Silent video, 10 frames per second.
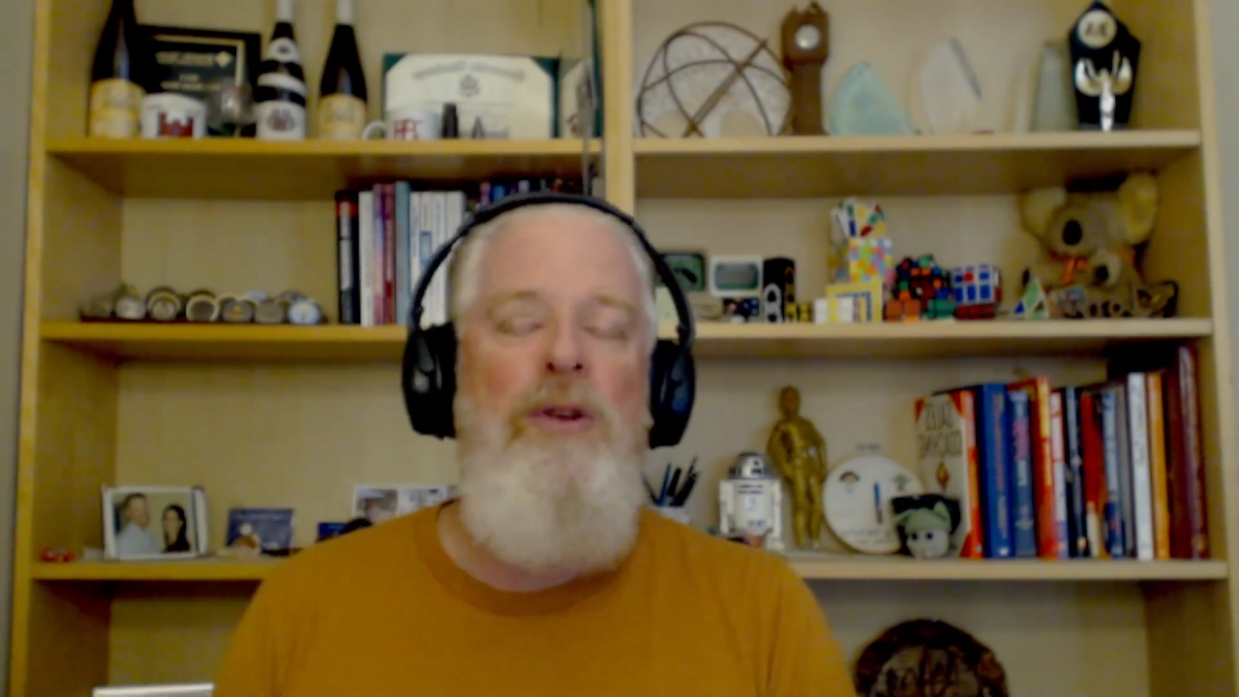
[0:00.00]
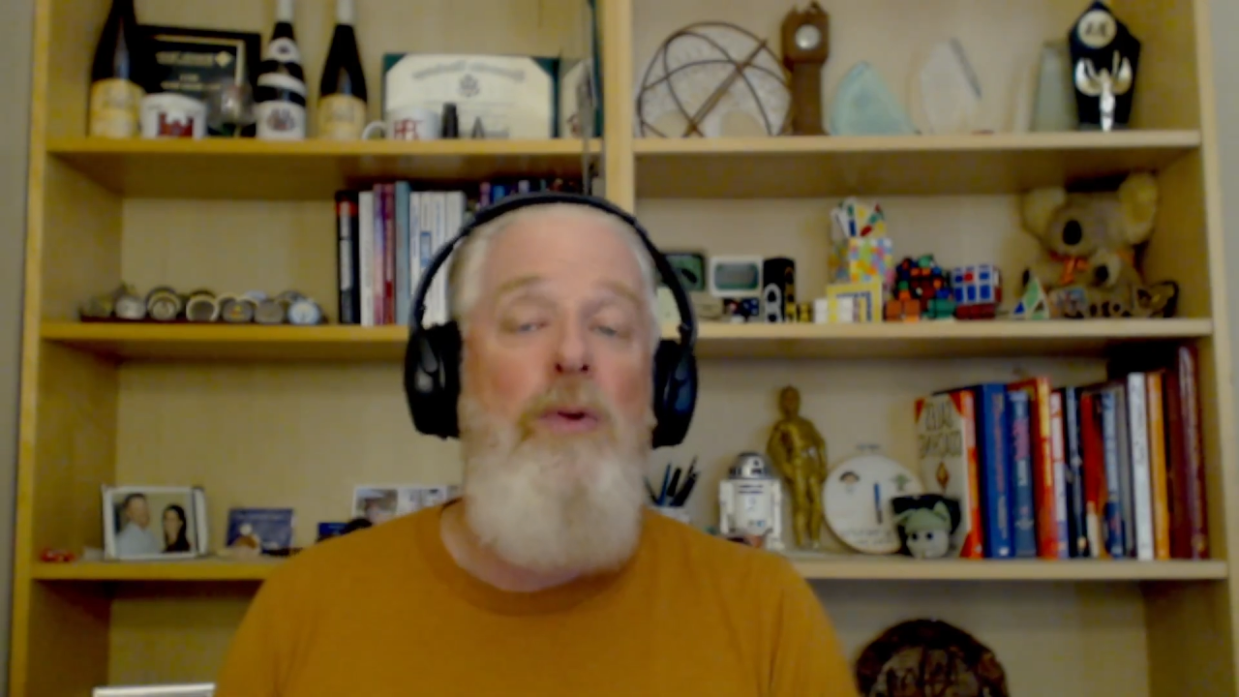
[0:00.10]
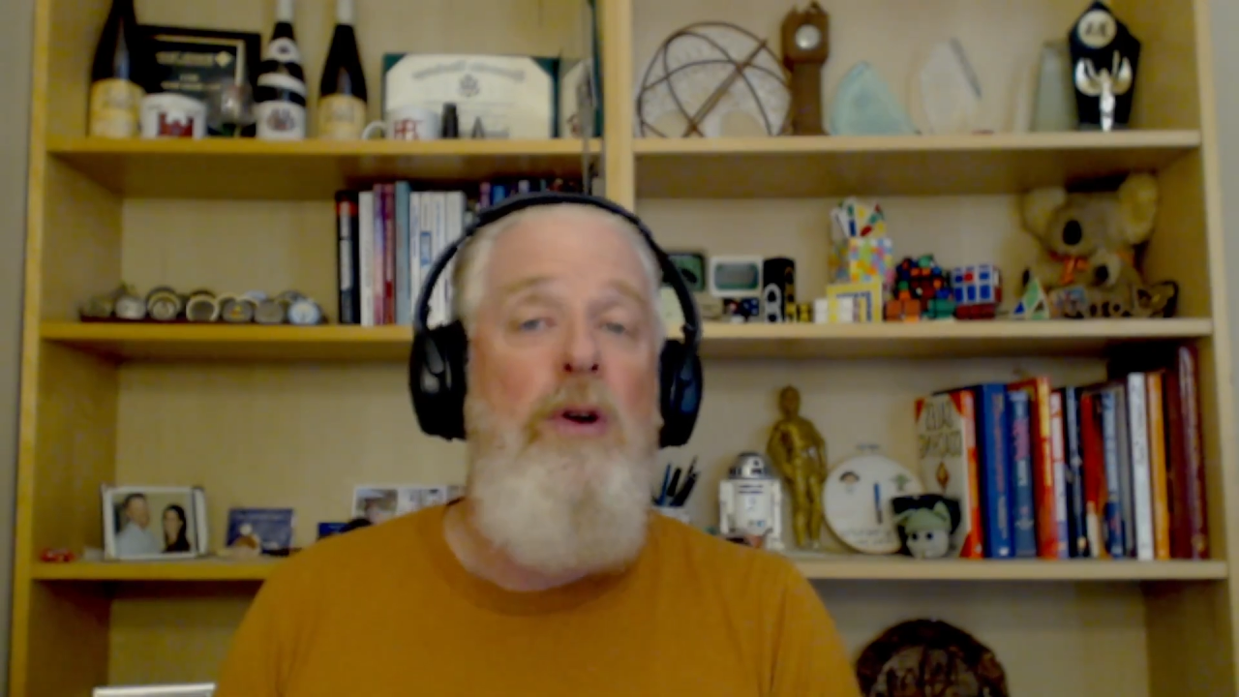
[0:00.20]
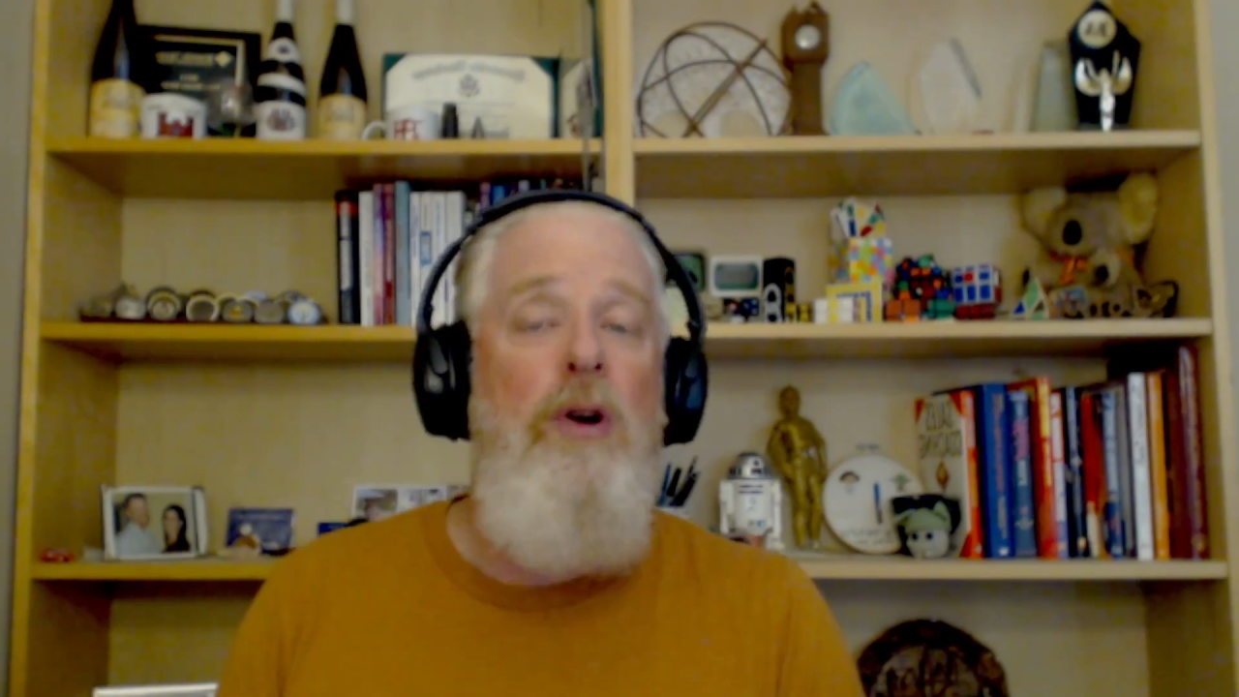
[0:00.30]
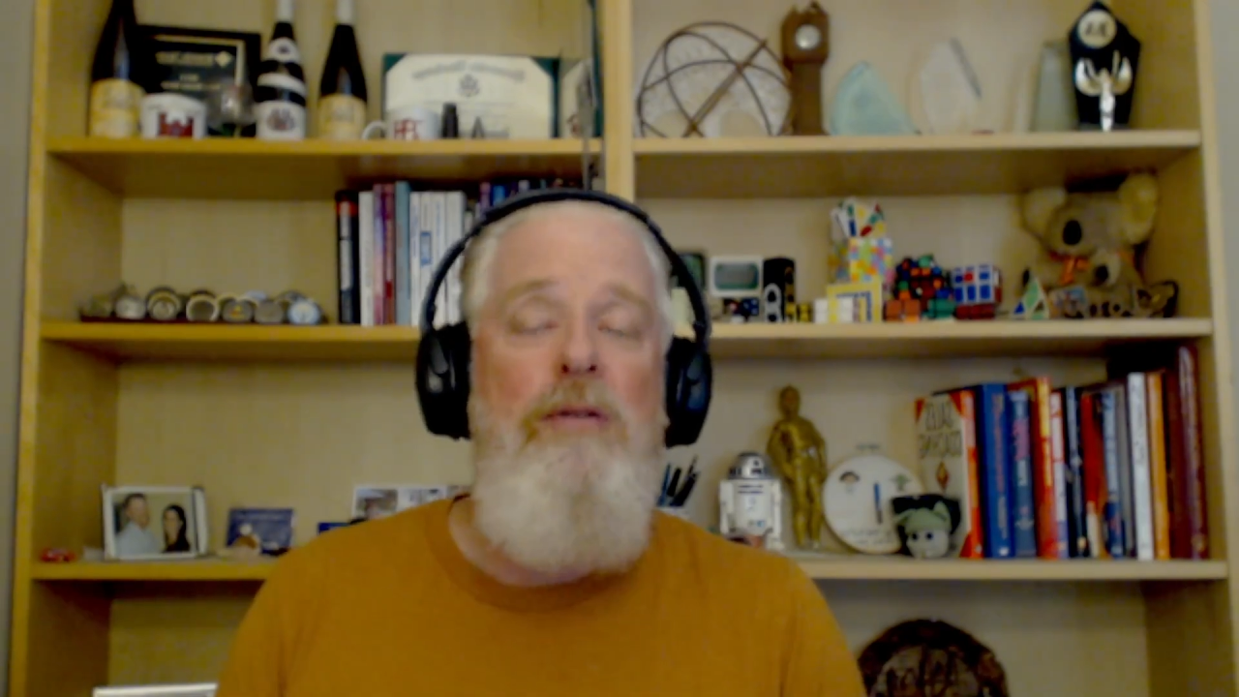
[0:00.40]
you
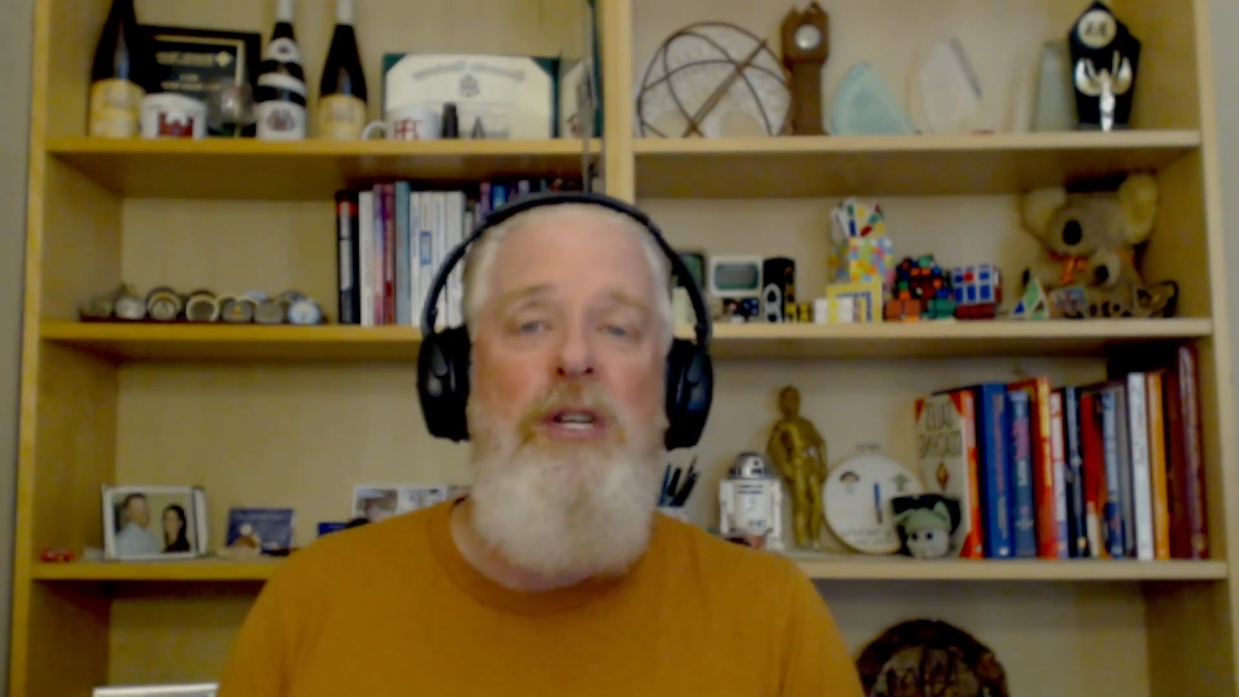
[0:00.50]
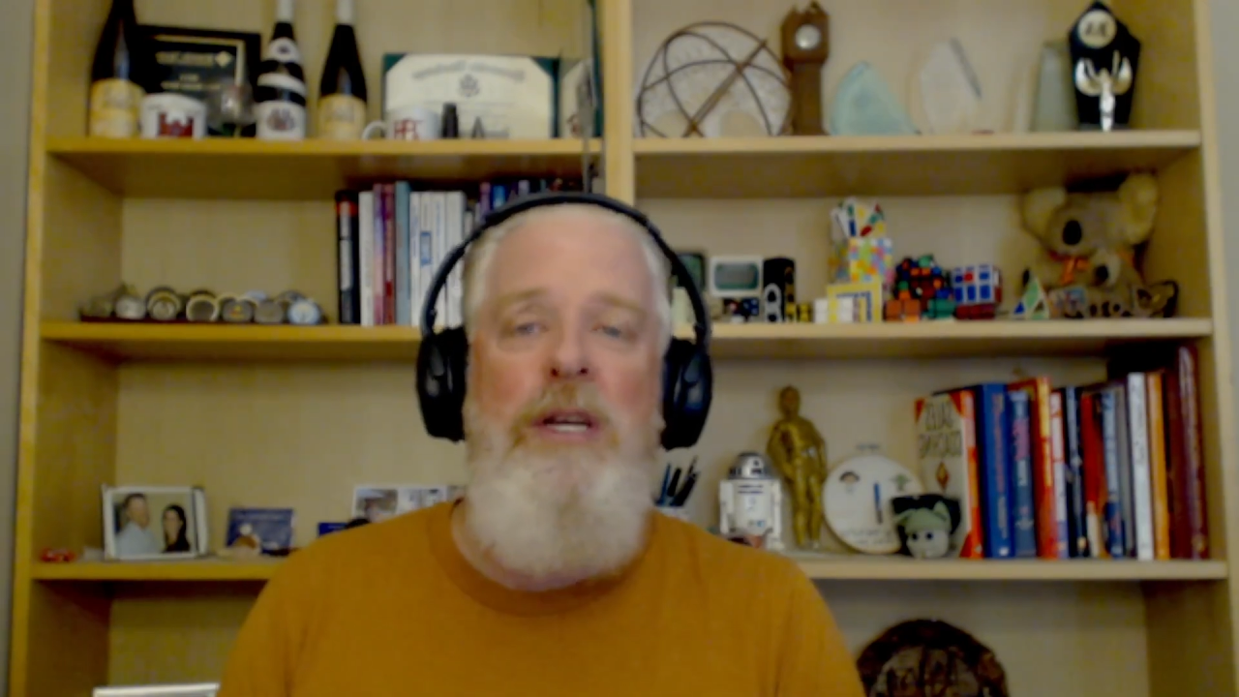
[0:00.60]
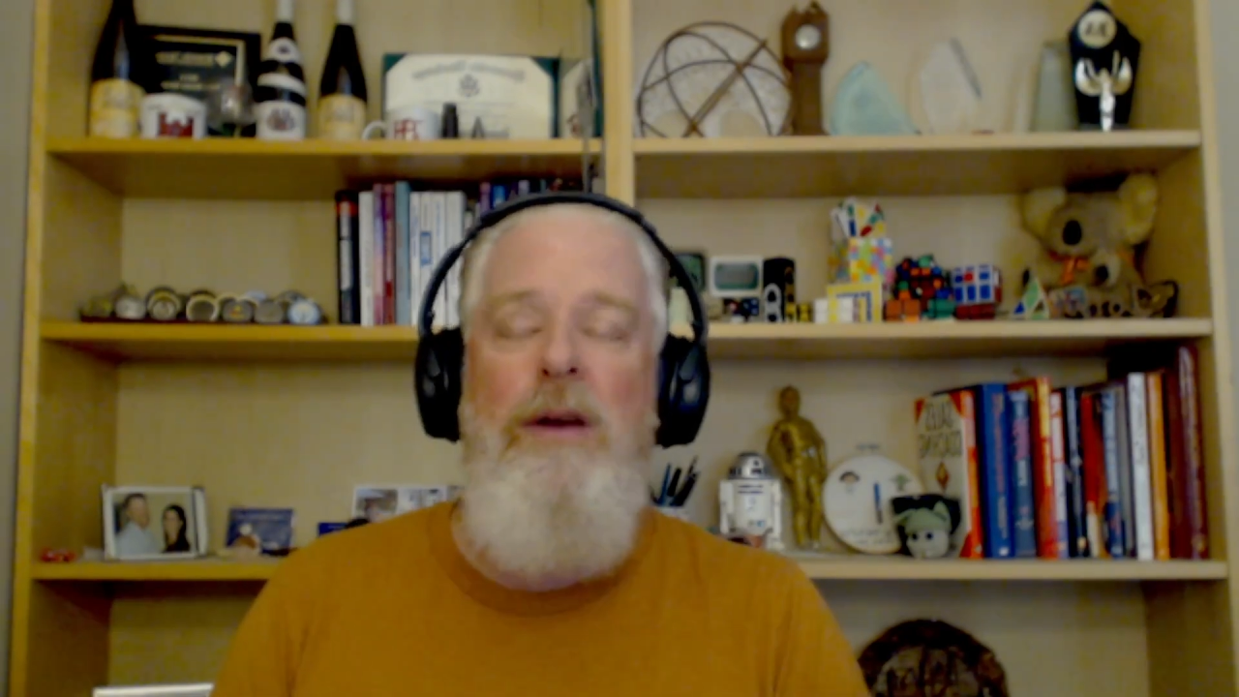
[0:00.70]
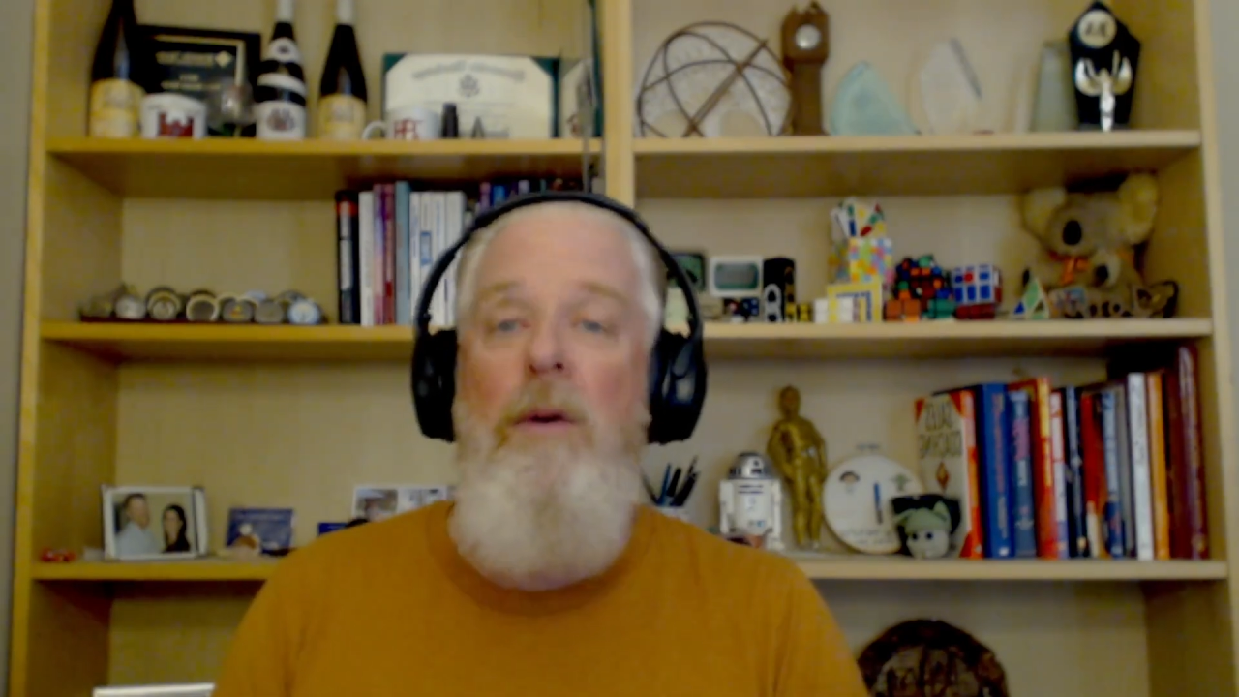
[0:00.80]
were coaching